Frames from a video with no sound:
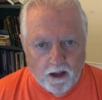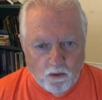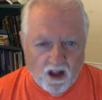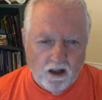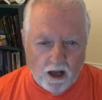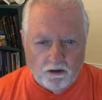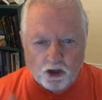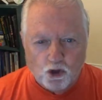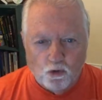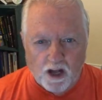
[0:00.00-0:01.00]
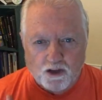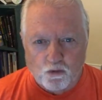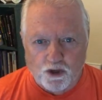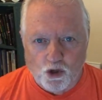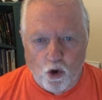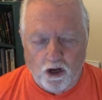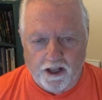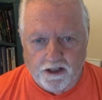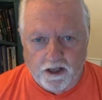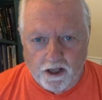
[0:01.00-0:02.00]
going to do it as we talk
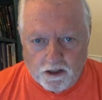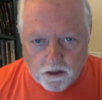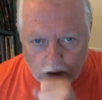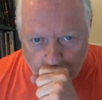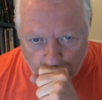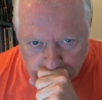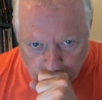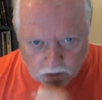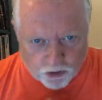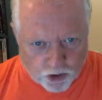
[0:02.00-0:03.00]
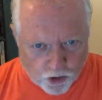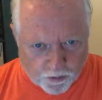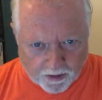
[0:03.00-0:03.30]
into this. Excuse me.